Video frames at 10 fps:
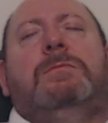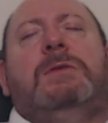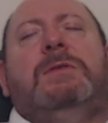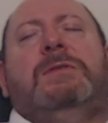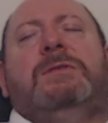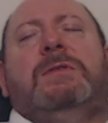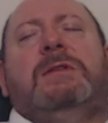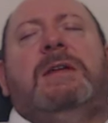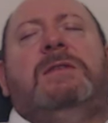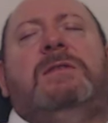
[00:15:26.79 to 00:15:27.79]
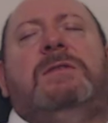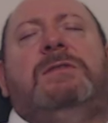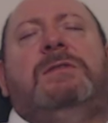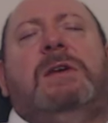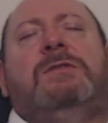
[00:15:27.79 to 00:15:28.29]
Because at the end of
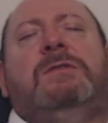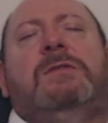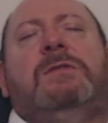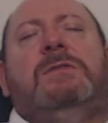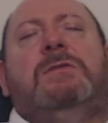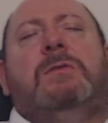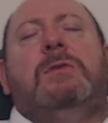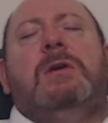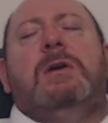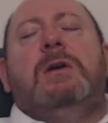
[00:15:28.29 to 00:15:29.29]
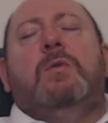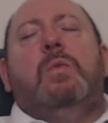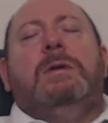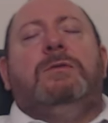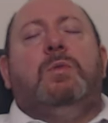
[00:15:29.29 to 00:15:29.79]
this session, or
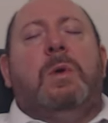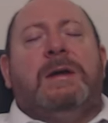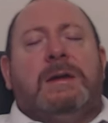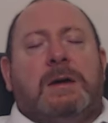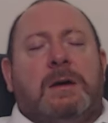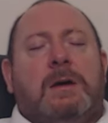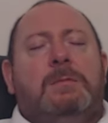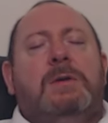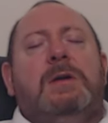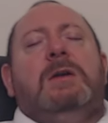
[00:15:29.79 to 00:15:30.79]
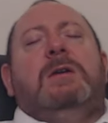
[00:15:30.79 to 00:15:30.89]
and when you wake up,